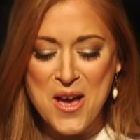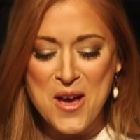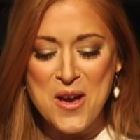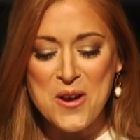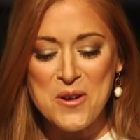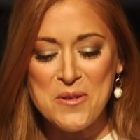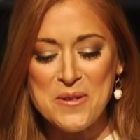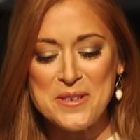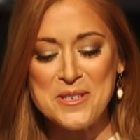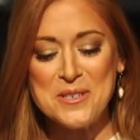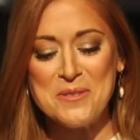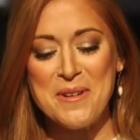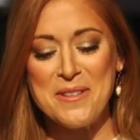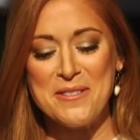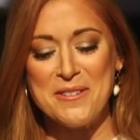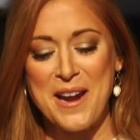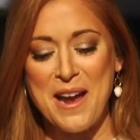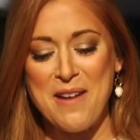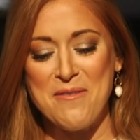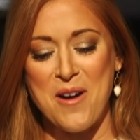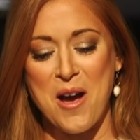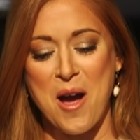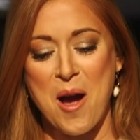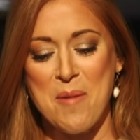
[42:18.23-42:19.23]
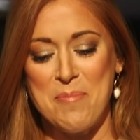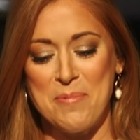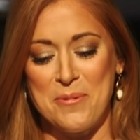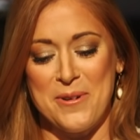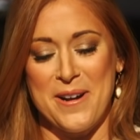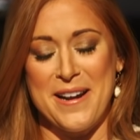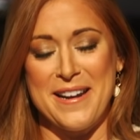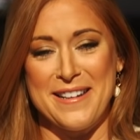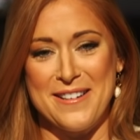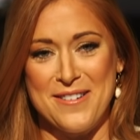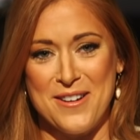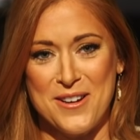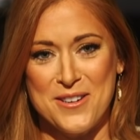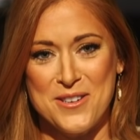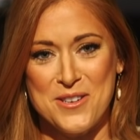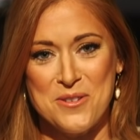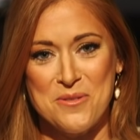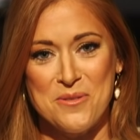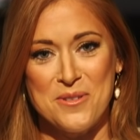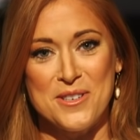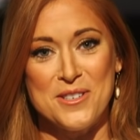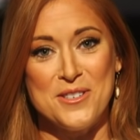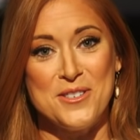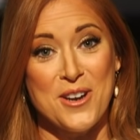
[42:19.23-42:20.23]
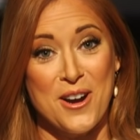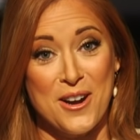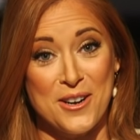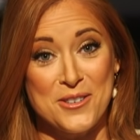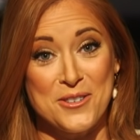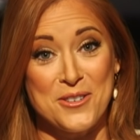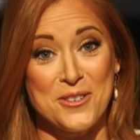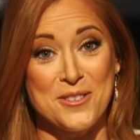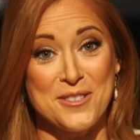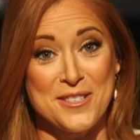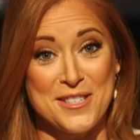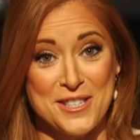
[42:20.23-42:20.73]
Who would you rather have operating on you, Dr.